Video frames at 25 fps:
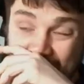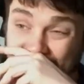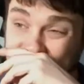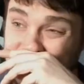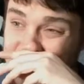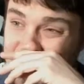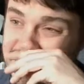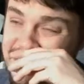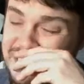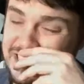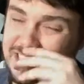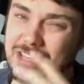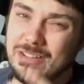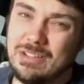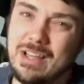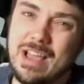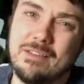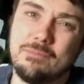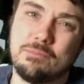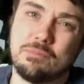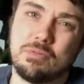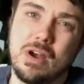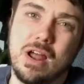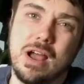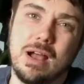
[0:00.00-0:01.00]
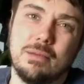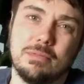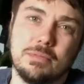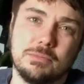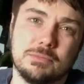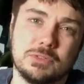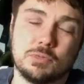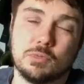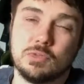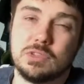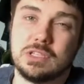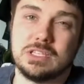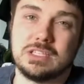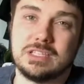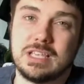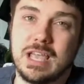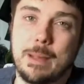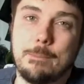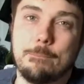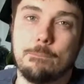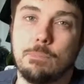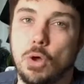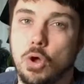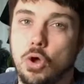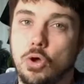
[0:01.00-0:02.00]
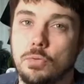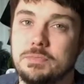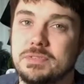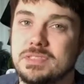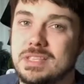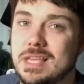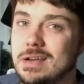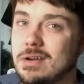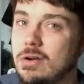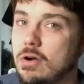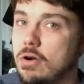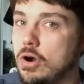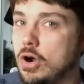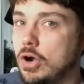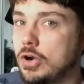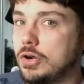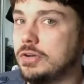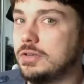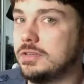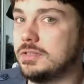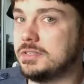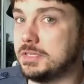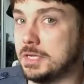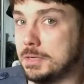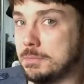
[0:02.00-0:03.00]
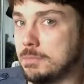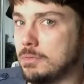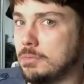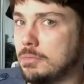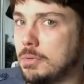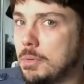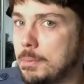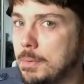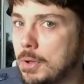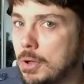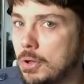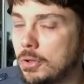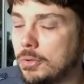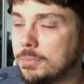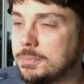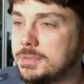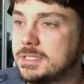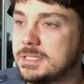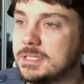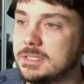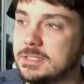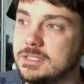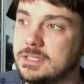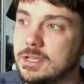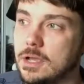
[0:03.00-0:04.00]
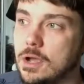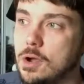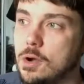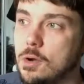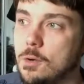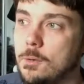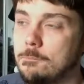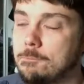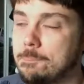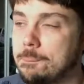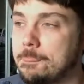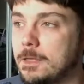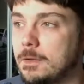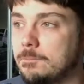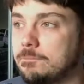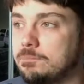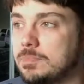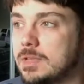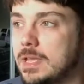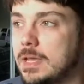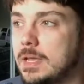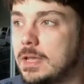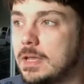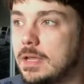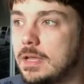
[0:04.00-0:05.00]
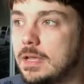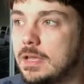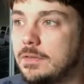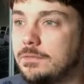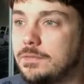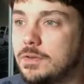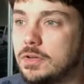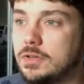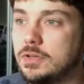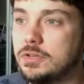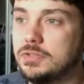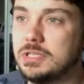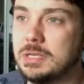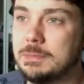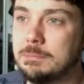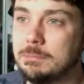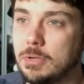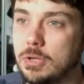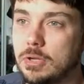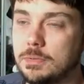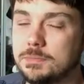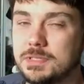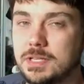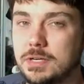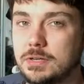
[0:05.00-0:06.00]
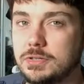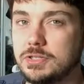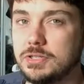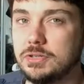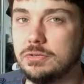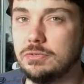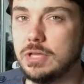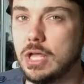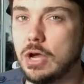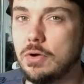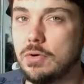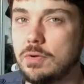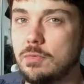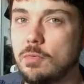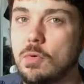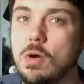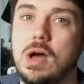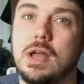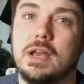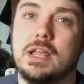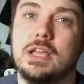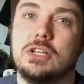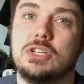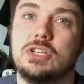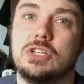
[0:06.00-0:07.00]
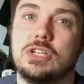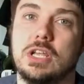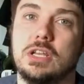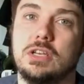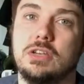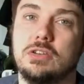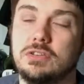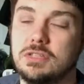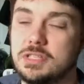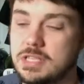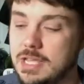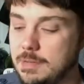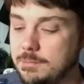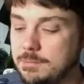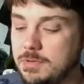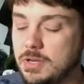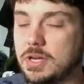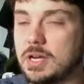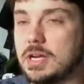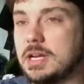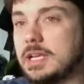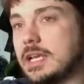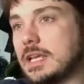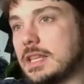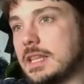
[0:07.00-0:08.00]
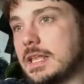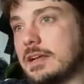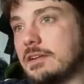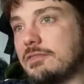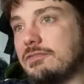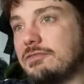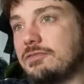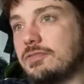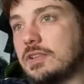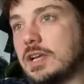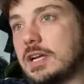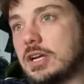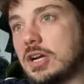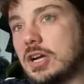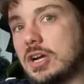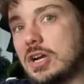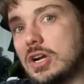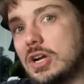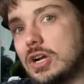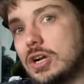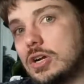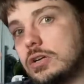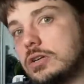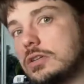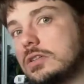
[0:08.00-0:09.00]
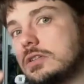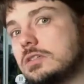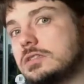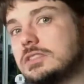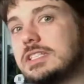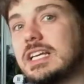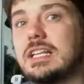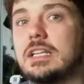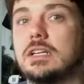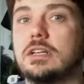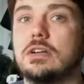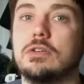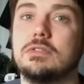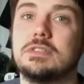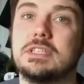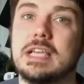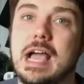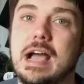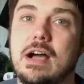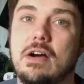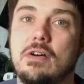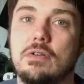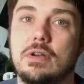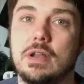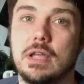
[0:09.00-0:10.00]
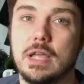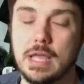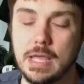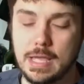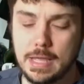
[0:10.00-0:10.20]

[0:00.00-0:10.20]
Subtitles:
They still have problems with the same bulbs that aren't dimmable bulbs, so if you're using bulbs that are too low in wattage and you dim, you're going to get like a flicker until it goes out.